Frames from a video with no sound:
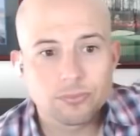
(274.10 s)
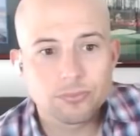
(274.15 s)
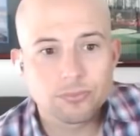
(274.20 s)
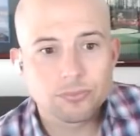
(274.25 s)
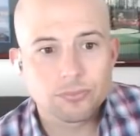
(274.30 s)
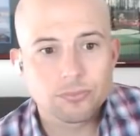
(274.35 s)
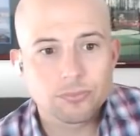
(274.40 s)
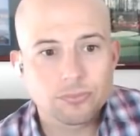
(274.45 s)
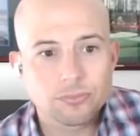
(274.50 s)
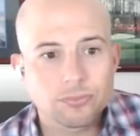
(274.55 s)

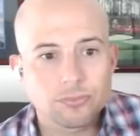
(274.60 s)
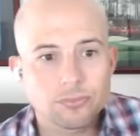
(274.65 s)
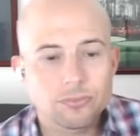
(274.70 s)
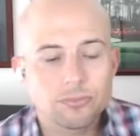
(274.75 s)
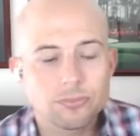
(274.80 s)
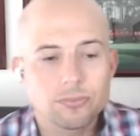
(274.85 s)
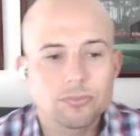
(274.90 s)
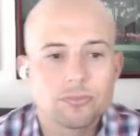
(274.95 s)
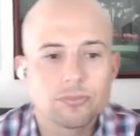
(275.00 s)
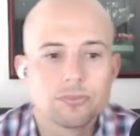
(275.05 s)

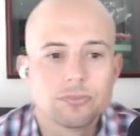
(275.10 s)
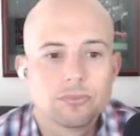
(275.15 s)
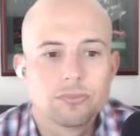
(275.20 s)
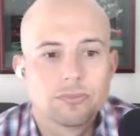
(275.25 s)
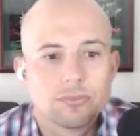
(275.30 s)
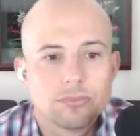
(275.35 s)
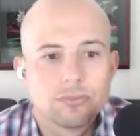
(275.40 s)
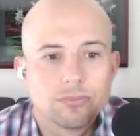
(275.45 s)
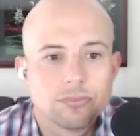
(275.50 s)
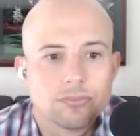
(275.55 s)

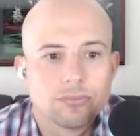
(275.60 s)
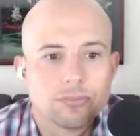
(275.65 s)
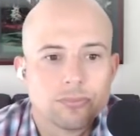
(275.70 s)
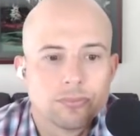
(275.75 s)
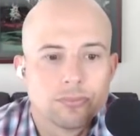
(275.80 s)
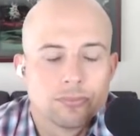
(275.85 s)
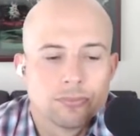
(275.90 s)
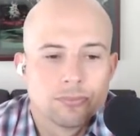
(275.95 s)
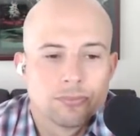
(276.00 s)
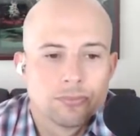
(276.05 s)

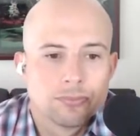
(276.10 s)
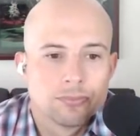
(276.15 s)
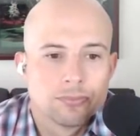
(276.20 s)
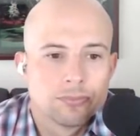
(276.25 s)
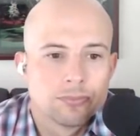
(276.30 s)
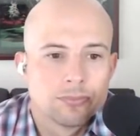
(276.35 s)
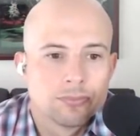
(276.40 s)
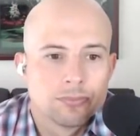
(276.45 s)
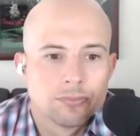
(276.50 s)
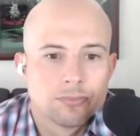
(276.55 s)

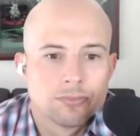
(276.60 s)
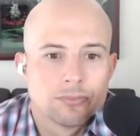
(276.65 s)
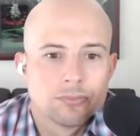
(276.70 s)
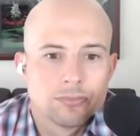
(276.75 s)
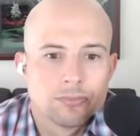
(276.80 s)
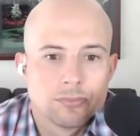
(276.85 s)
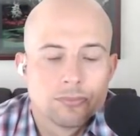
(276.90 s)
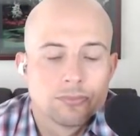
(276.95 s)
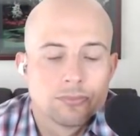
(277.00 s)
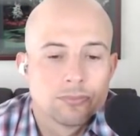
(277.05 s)

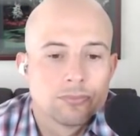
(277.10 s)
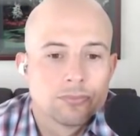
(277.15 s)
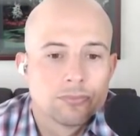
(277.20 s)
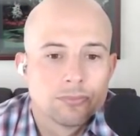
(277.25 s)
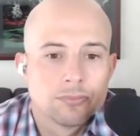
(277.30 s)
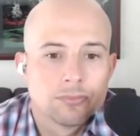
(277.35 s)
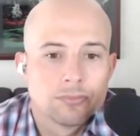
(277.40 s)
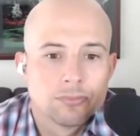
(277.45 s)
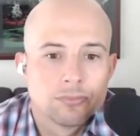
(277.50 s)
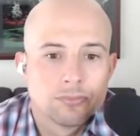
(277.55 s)

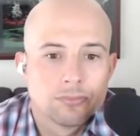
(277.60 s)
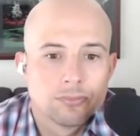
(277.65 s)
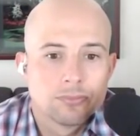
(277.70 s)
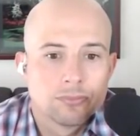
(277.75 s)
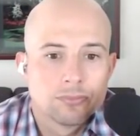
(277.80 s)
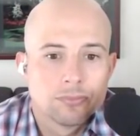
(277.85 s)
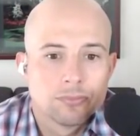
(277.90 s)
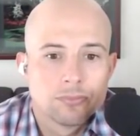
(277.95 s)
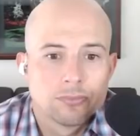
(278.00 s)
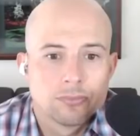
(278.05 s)

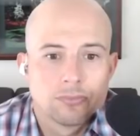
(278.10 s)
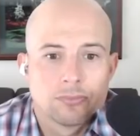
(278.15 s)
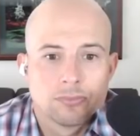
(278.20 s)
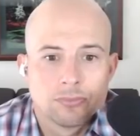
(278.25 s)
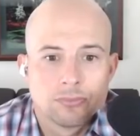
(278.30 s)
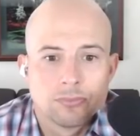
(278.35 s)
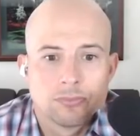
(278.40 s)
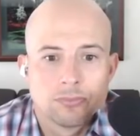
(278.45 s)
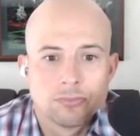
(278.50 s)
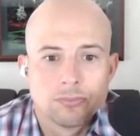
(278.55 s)

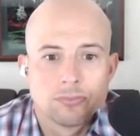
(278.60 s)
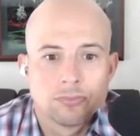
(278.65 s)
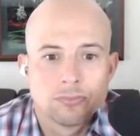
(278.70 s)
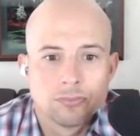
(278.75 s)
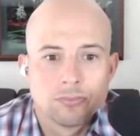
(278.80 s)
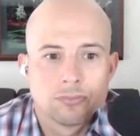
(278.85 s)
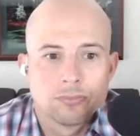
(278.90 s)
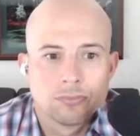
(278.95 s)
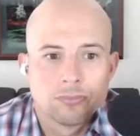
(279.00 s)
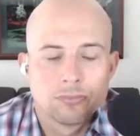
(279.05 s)

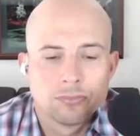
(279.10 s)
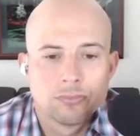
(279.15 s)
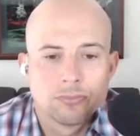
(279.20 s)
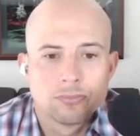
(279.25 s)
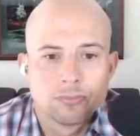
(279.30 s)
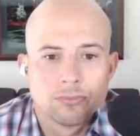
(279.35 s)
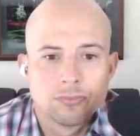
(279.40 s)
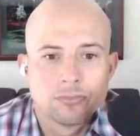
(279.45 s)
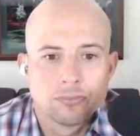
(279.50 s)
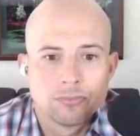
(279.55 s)

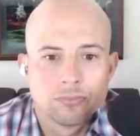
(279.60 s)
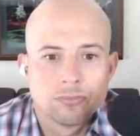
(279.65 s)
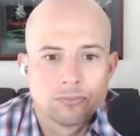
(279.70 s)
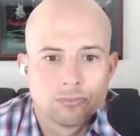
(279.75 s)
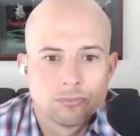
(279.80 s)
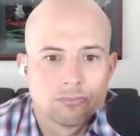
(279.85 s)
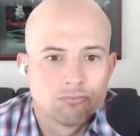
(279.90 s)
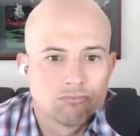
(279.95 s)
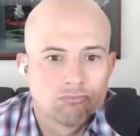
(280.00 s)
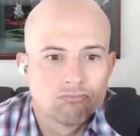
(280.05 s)

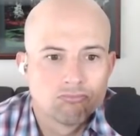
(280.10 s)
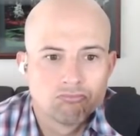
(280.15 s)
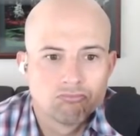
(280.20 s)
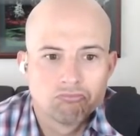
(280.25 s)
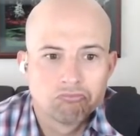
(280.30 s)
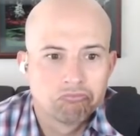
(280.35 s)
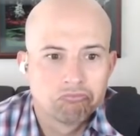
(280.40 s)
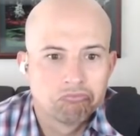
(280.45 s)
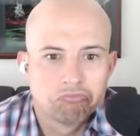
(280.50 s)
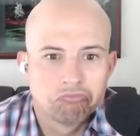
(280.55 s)

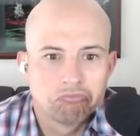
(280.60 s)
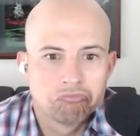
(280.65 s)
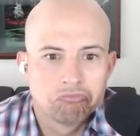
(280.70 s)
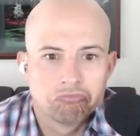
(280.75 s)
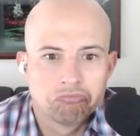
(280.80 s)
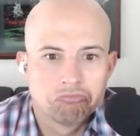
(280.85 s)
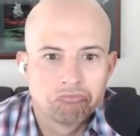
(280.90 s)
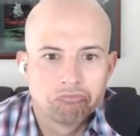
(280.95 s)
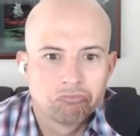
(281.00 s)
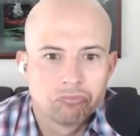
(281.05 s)

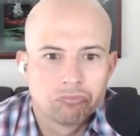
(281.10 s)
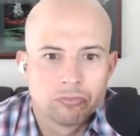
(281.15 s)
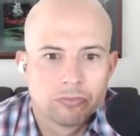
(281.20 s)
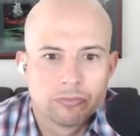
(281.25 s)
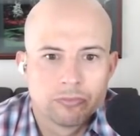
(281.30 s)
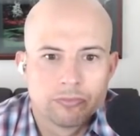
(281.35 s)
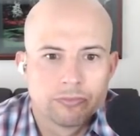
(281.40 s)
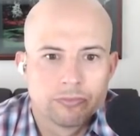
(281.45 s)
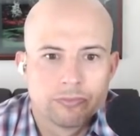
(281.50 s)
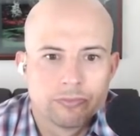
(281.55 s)

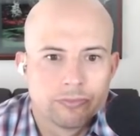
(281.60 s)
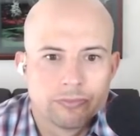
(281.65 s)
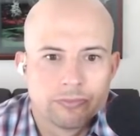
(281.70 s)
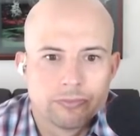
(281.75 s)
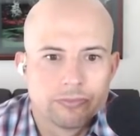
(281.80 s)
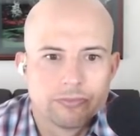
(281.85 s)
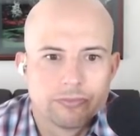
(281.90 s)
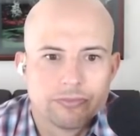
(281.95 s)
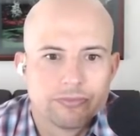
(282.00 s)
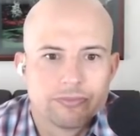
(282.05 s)
[no speech]